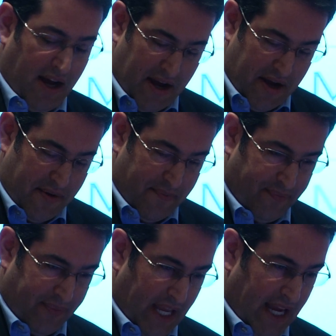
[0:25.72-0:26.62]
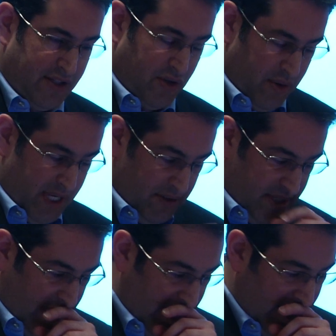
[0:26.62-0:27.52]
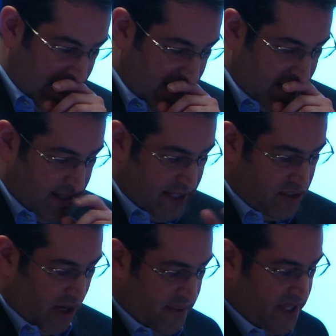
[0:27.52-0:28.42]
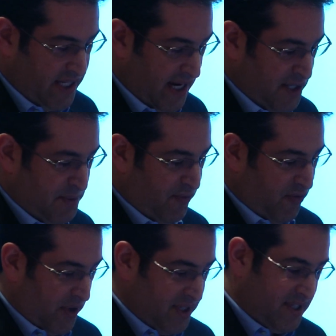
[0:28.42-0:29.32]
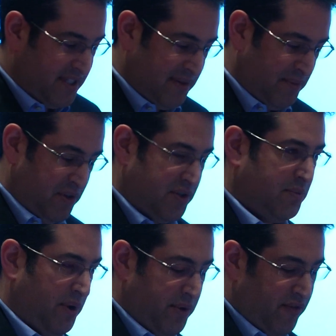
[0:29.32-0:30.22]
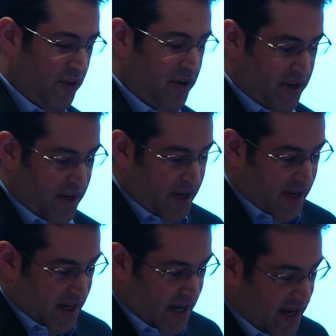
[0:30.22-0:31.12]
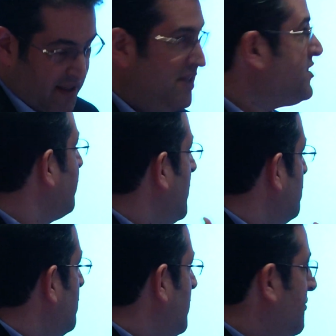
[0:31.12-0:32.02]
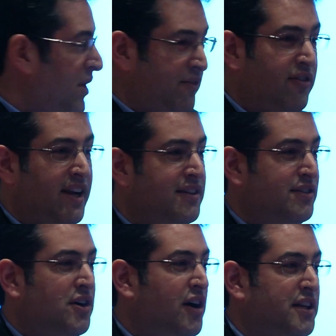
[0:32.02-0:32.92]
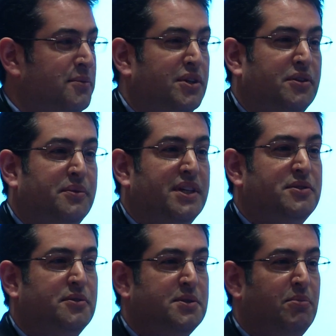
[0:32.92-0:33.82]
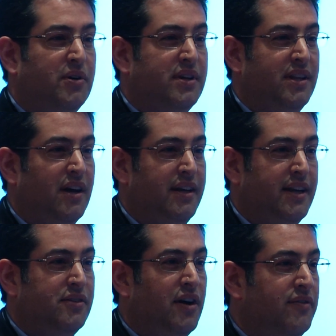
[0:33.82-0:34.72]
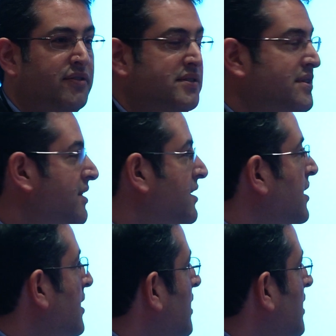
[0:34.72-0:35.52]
Um, and so here's the, uh, let's start with the challenge before us. It's similar to what we've heard. Uh, this from my friend and colleague Bill Rees, who spoke at the INET conference in,